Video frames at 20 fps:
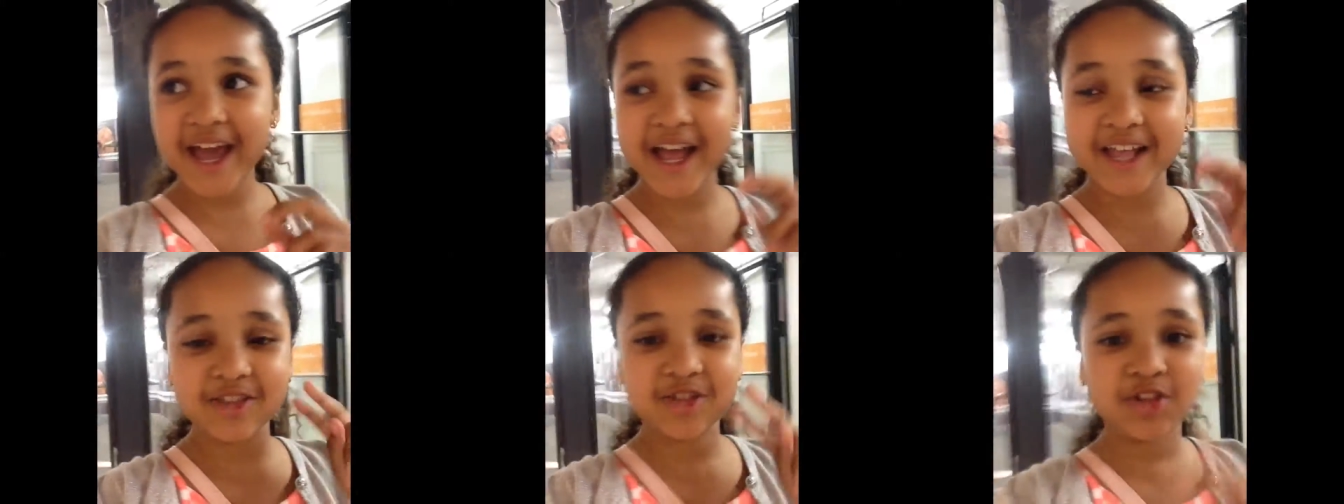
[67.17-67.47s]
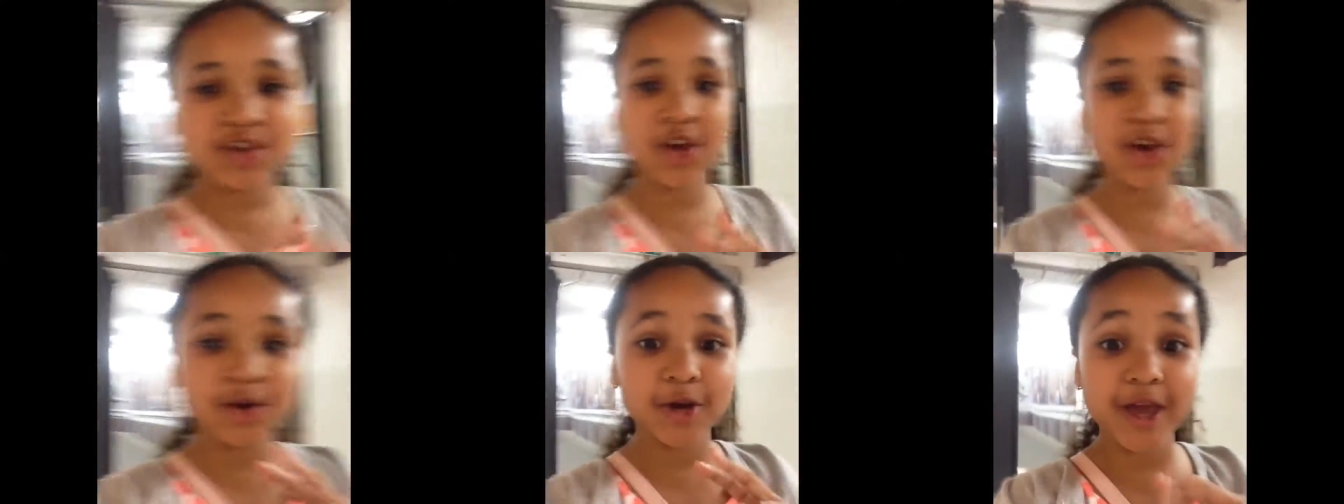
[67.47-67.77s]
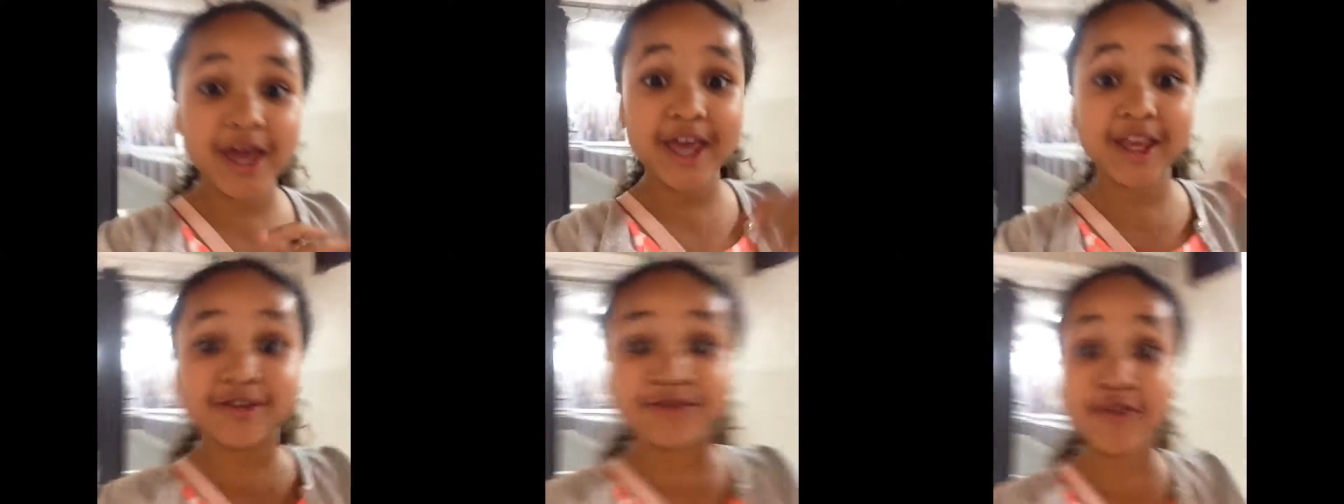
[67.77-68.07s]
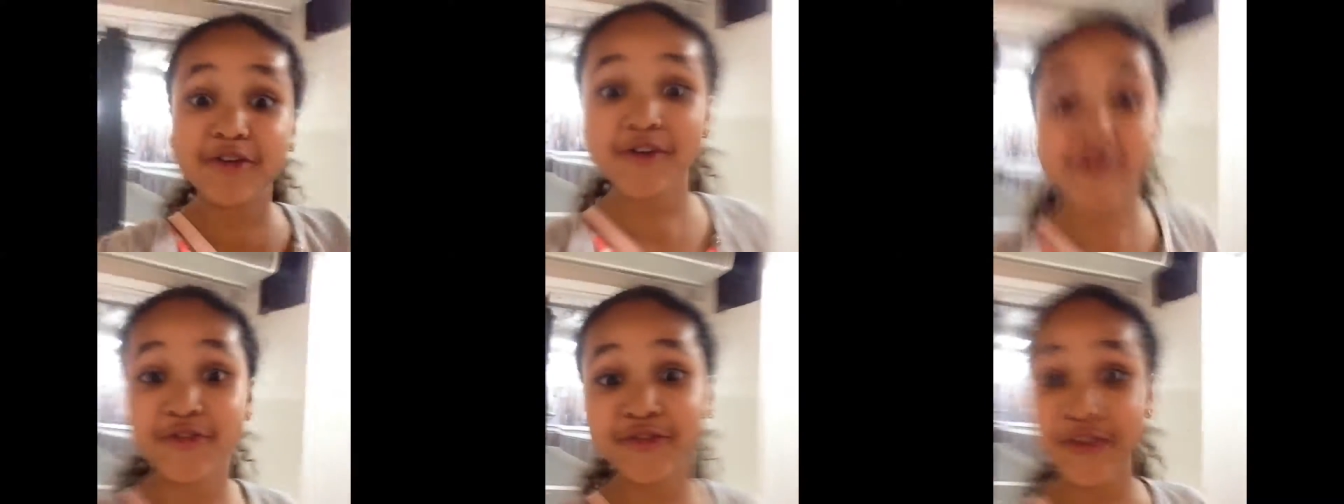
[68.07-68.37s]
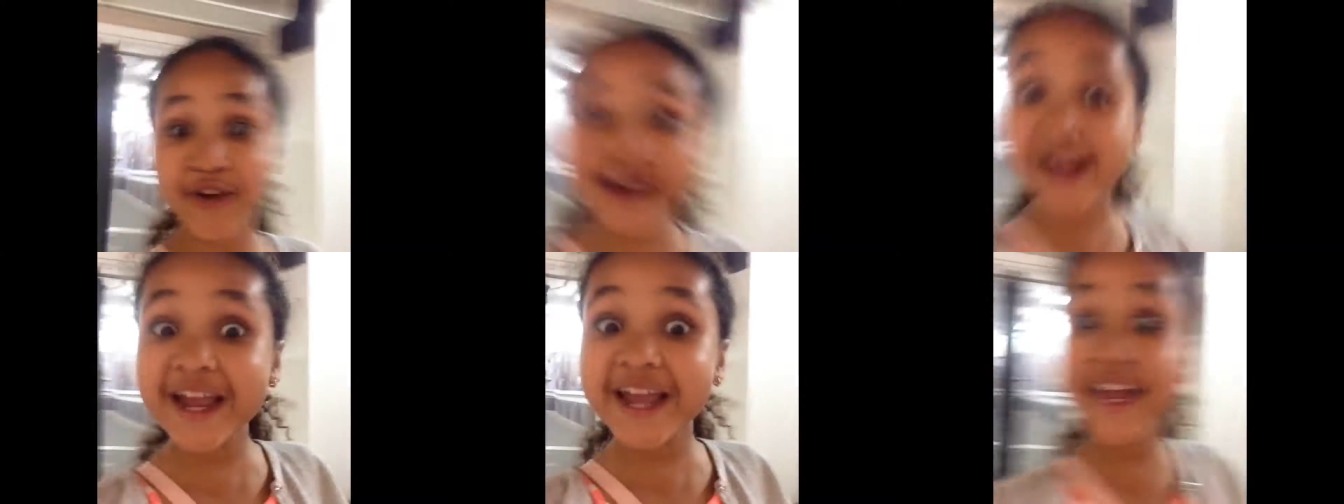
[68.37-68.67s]
and two, it's for
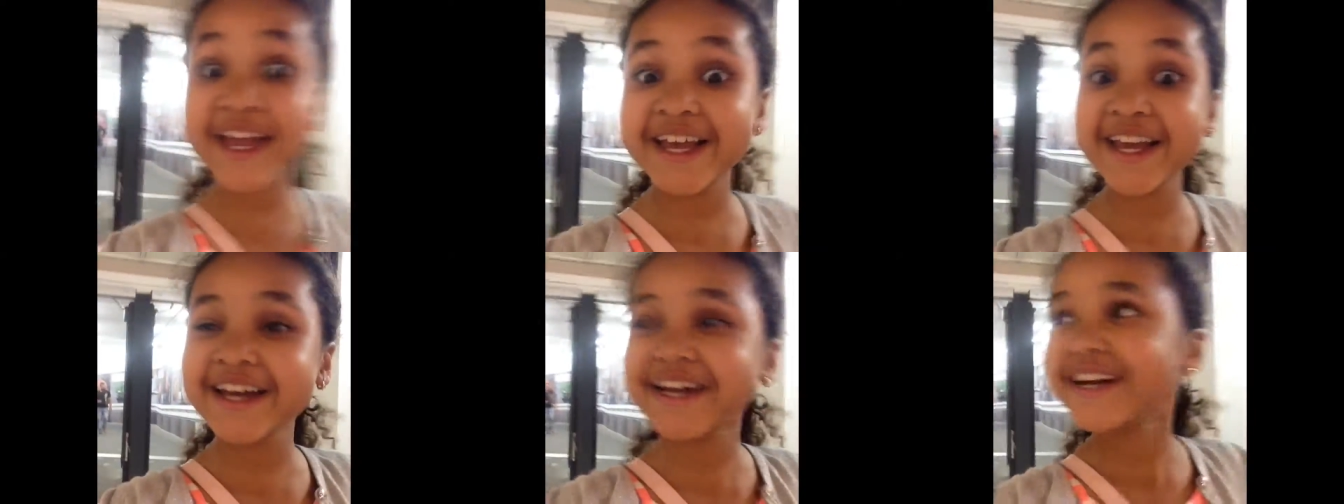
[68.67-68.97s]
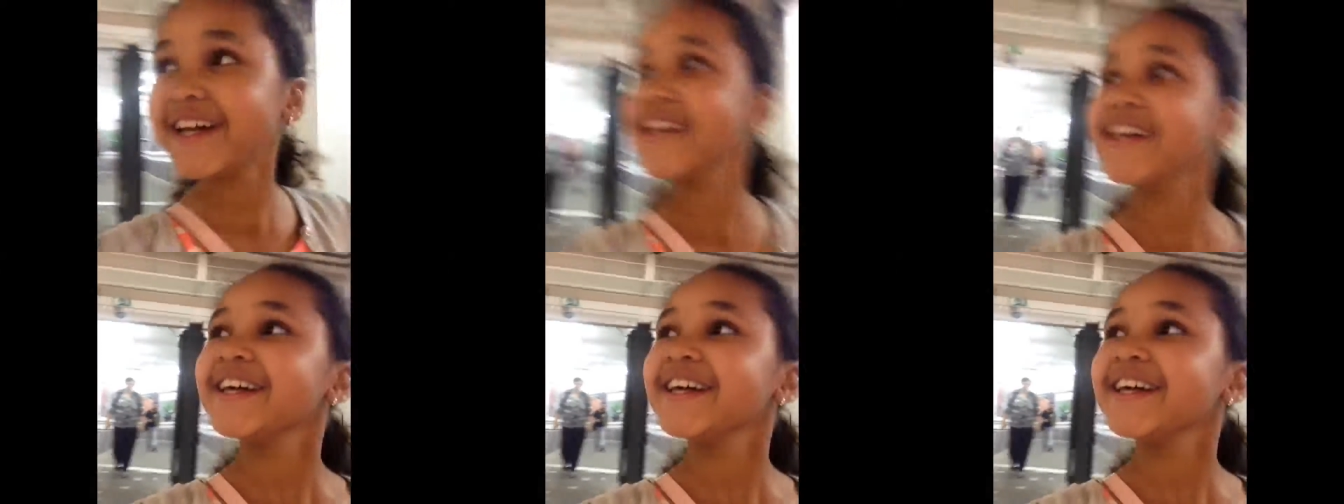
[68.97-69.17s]
free.